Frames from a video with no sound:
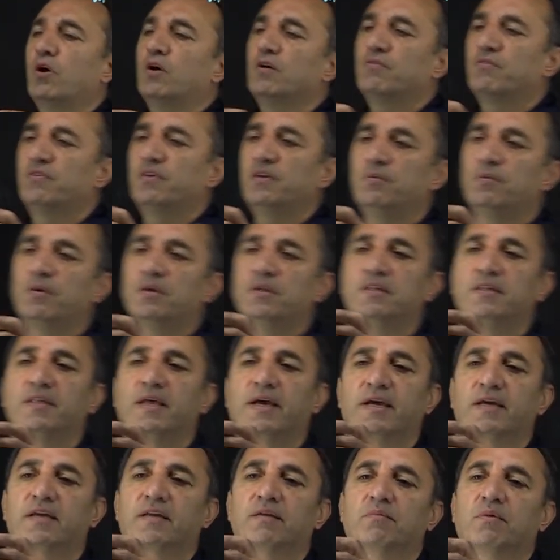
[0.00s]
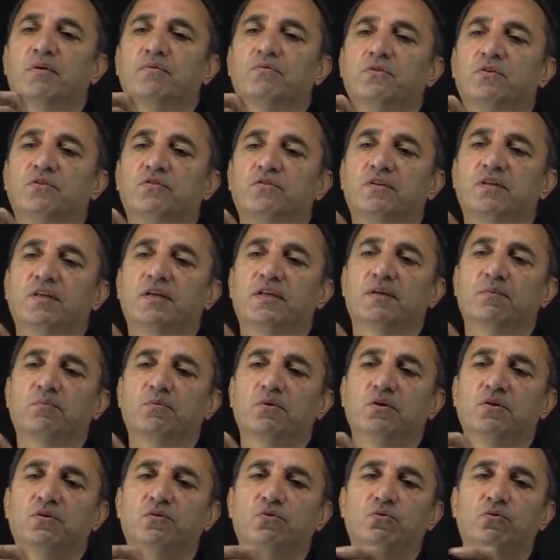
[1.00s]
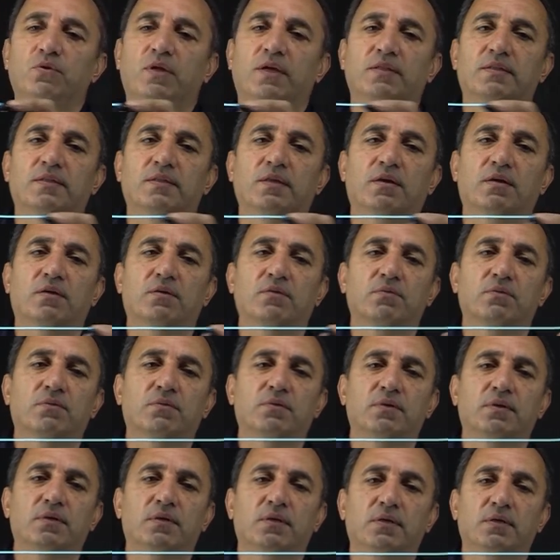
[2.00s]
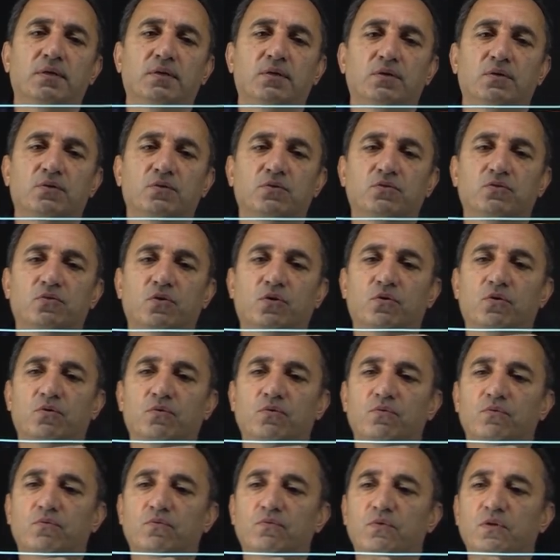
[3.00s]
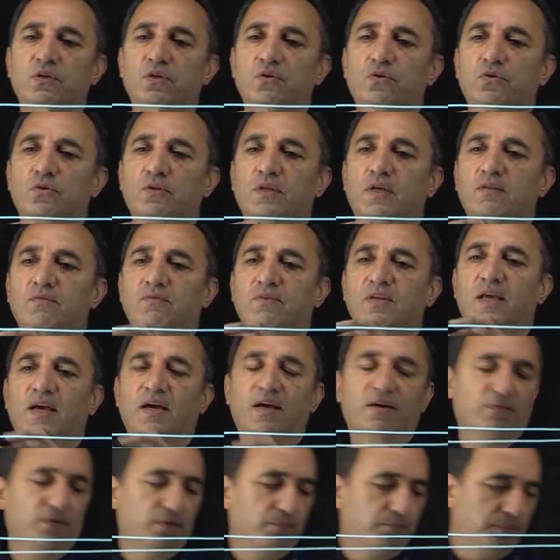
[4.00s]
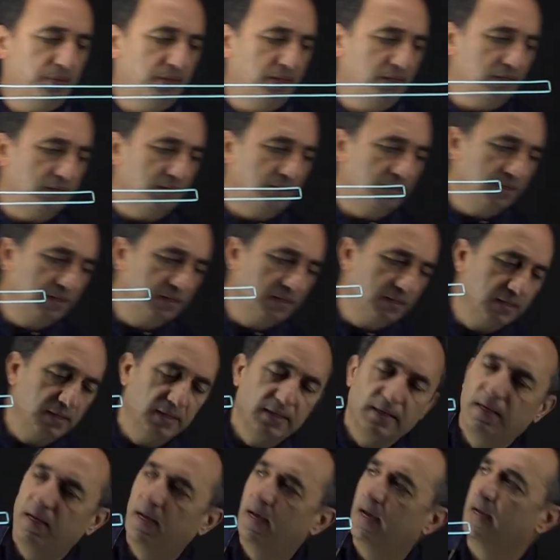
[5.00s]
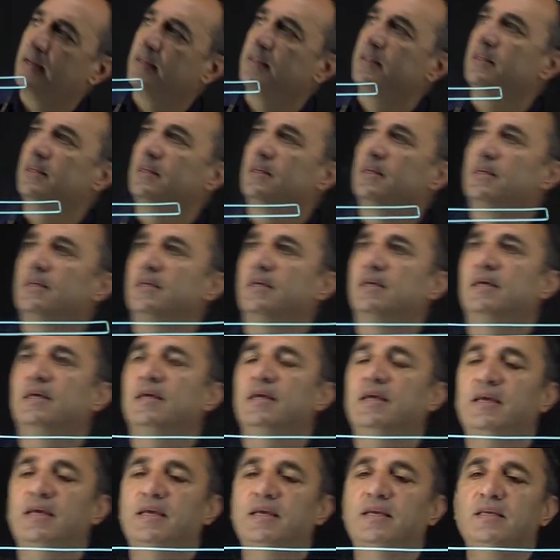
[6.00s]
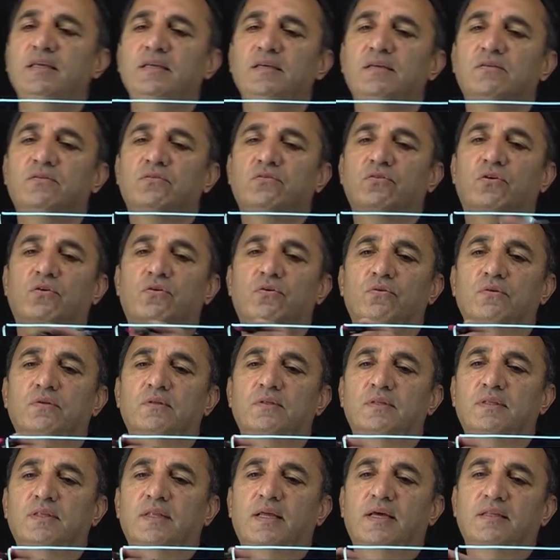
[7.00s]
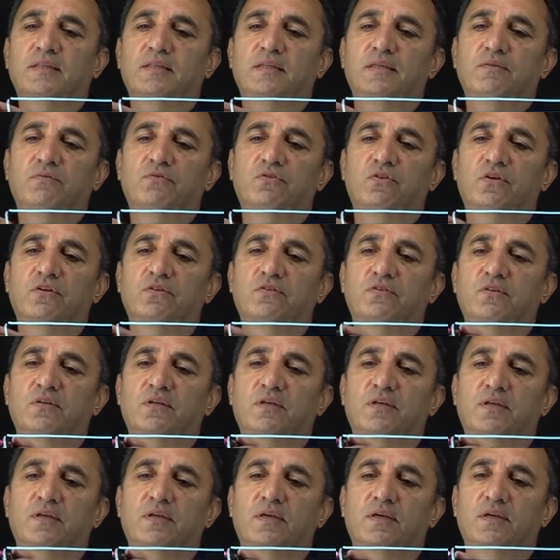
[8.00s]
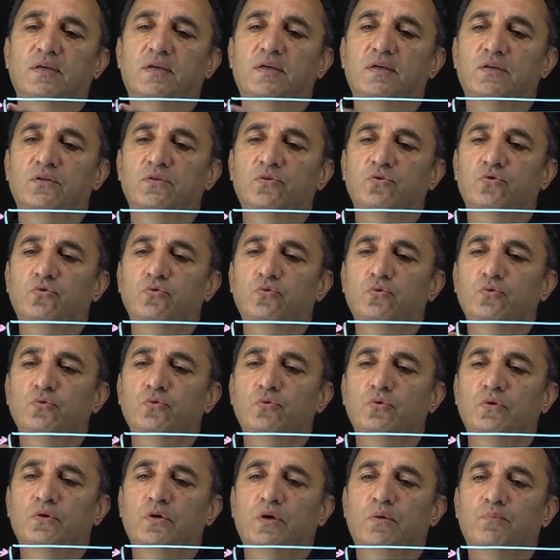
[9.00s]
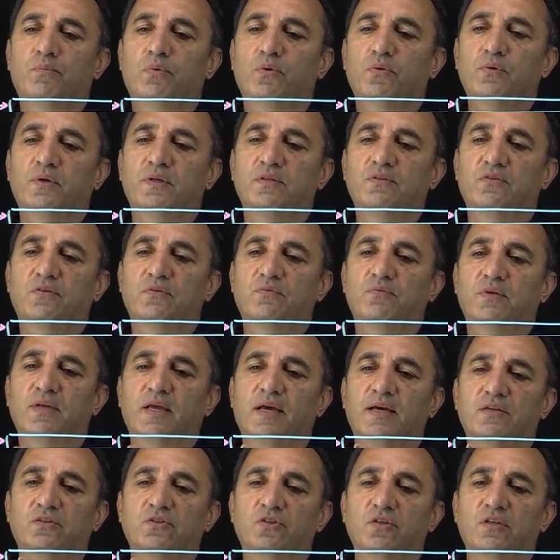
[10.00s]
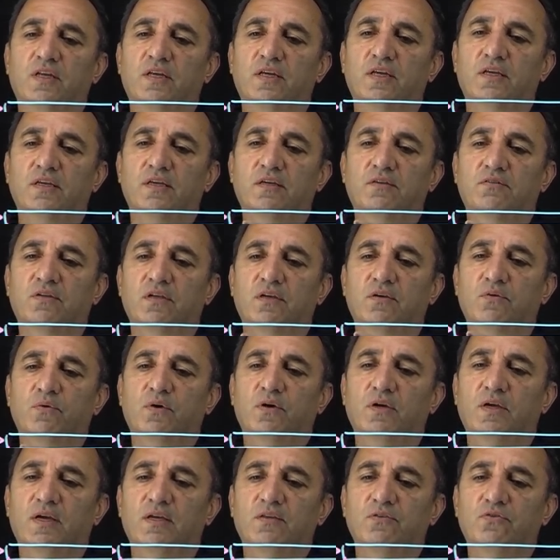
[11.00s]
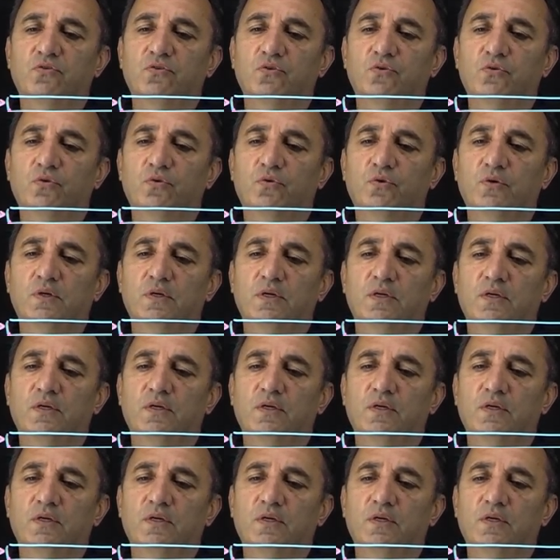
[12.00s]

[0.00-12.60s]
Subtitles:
a free body diagram, obviously, and I'm going to do that now. So we know that we have a pin at A, so that gives us two components of reaction, AX, AY. As you know,